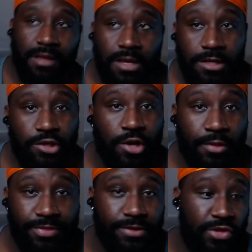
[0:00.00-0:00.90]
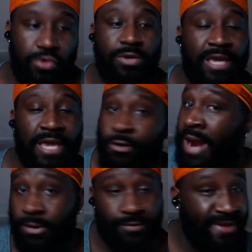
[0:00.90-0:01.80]
You know, you can
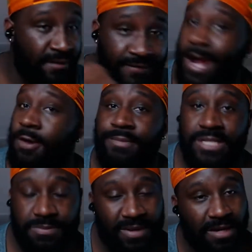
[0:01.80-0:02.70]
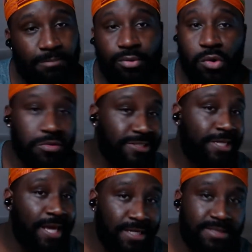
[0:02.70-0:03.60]
interact with the environments, pick up pool
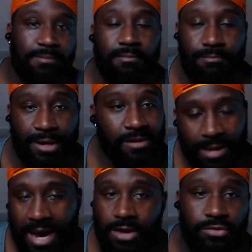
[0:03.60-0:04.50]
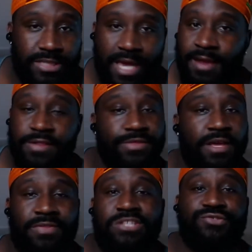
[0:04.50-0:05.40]
sticks, beer bottles, anything
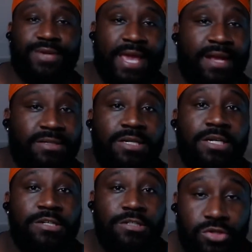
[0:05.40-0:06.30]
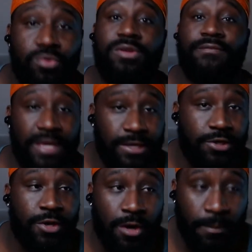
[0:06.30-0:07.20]
that you can to defeat
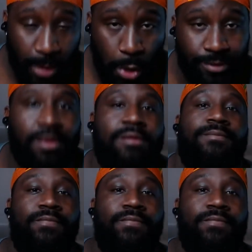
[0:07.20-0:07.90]
your opponent.